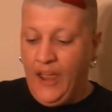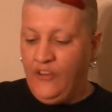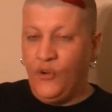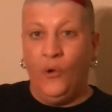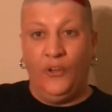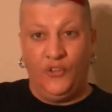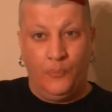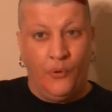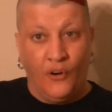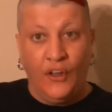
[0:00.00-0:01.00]
and totally
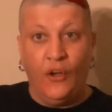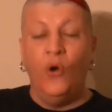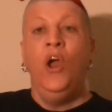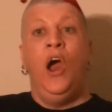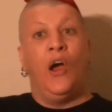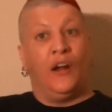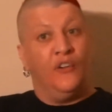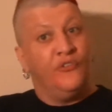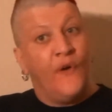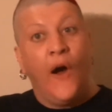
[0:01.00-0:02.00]
support you are going to
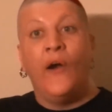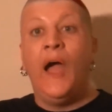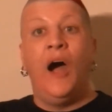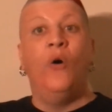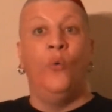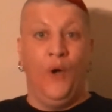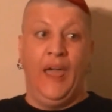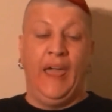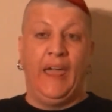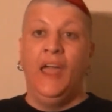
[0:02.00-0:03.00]
far
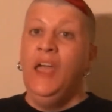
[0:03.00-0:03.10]
outweigh